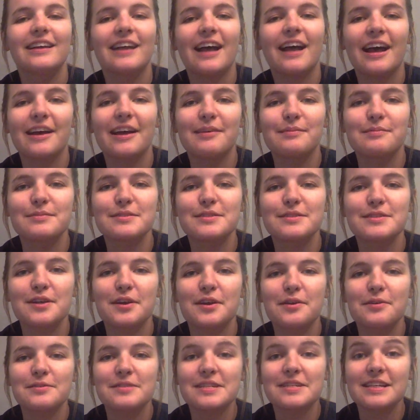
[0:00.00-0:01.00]
Um,
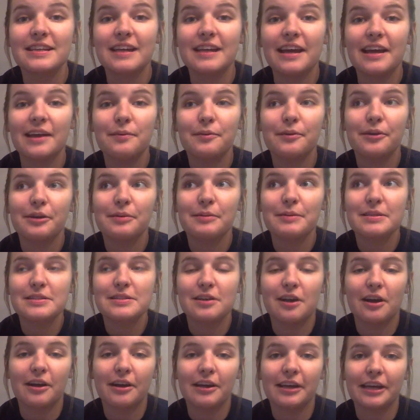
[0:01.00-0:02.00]
so today we're going to be
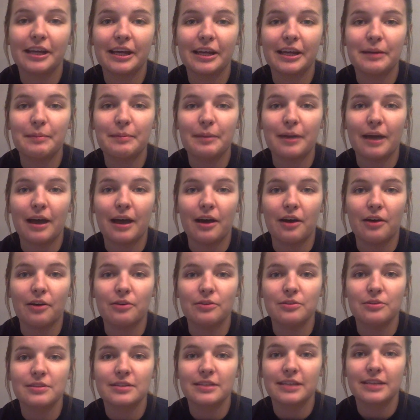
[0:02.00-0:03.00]
talking
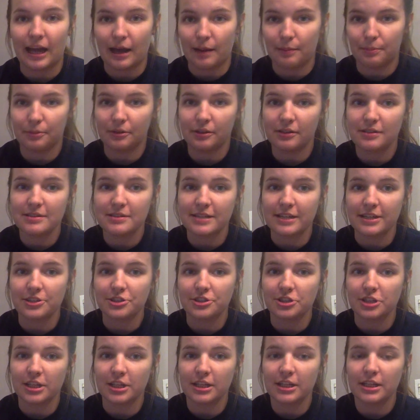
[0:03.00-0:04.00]
about
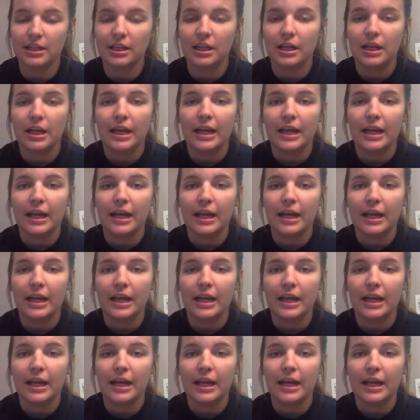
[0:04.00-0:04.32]
capitalization